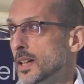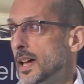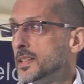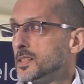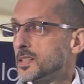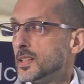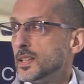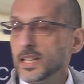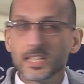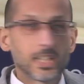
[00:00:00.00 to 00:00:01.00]
and
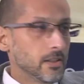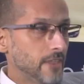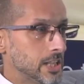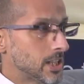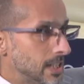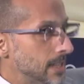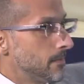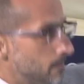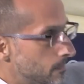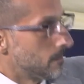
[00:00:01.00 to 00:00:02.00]
until eventually
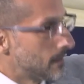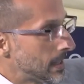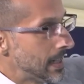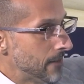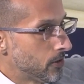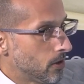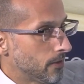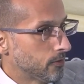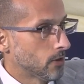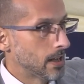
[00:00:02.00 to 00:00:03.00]
they level
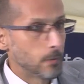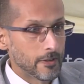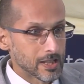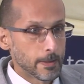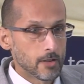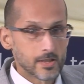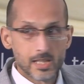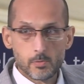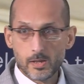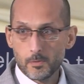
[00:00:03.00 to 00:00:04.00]
off, right? We've experienced
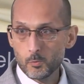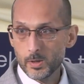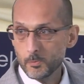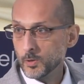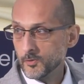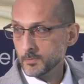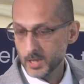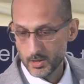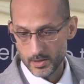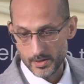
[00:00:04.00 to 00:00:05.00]
this with
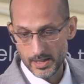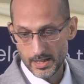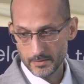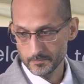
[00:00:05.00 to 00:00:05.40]
computers, yeah?